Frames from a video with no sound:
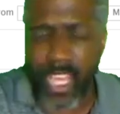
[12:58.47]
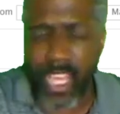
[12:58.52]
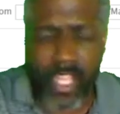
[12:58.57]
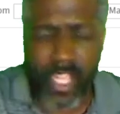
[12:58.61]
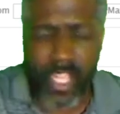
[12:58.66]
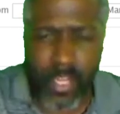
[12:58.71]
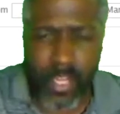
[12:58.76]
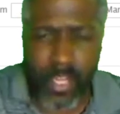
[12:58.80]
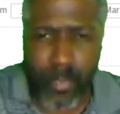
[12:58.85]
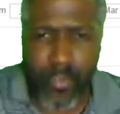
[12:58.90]
A
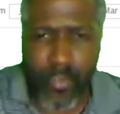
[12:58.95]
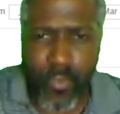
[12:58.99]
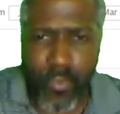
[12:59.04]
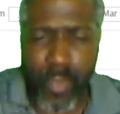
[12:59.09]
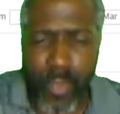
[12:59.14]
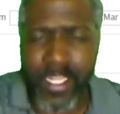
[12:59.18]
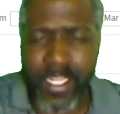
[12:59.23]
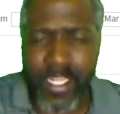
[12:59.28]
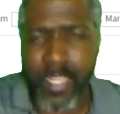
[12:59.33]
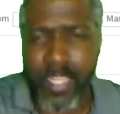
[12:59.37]
good
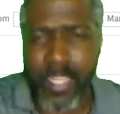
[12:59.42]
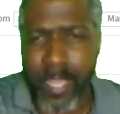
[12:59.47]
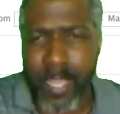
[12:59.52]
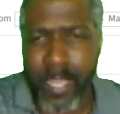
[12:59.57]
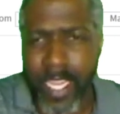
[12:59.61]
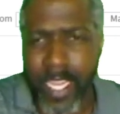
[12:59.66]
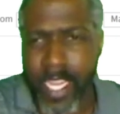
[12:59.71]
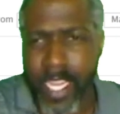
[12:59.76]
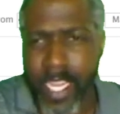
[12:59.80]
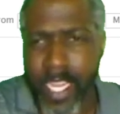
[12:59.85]
performance at the
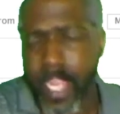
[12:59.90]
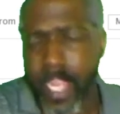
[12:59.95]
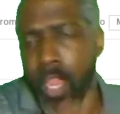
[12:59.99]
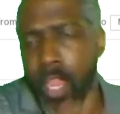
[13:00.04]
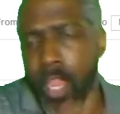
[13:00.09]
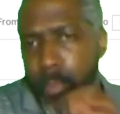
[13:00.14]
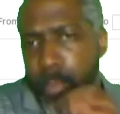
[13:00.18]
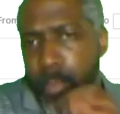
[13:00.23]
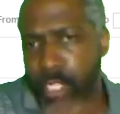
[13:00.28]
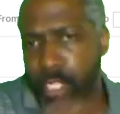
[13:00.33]
beginning,
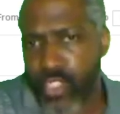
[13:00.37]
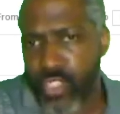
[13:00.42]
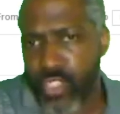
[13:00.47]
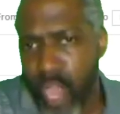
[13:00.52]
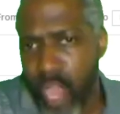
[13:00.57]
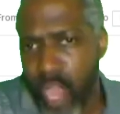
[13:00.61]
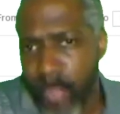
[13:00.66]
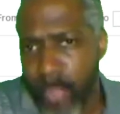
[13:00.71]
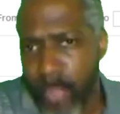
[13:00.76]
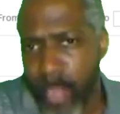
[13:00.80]
but a
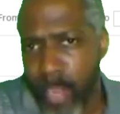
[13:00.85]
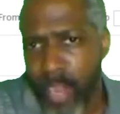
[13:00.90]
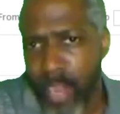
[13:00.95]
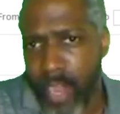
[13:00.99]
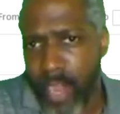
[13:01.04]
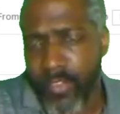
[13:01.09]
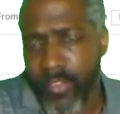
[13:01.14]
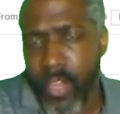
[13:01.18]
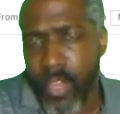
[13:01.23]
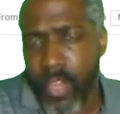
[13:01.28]
drop
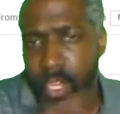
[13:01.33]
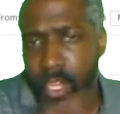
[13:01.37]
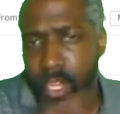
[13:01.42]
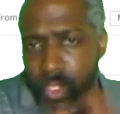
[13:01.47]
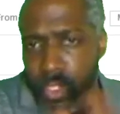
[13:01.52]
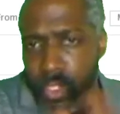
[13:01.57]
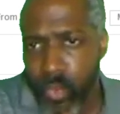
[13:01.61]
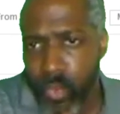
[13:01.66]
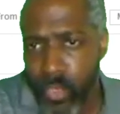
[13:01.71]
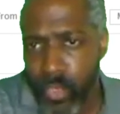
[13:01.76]
off
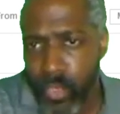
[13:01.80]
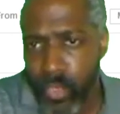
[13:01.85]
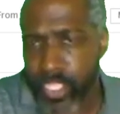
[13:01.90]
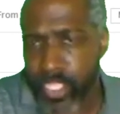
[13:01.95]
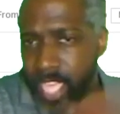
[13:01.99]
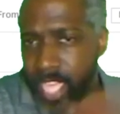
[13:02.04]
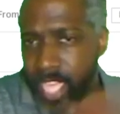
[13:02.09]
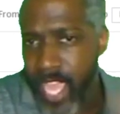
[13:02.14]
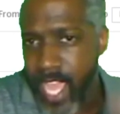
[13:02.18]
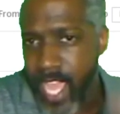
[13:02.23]
towards
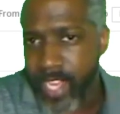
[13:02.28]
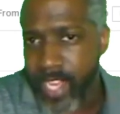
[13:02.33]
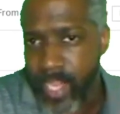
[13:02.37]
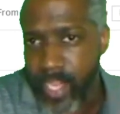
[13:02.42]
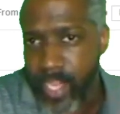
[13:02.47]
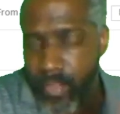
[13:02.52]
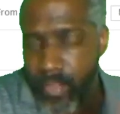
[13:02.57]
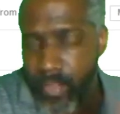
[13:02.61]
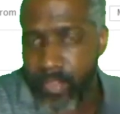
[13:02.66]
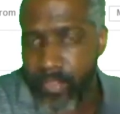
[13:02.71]
the end
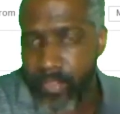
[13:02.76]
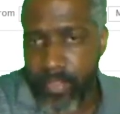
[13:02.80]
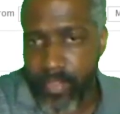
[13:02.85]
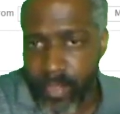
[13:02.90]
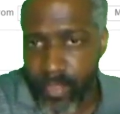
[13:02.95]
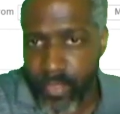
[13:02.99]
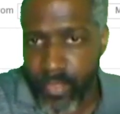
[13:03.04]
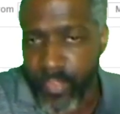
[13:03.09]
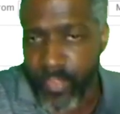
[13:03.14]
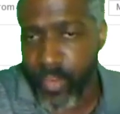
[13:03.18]
of the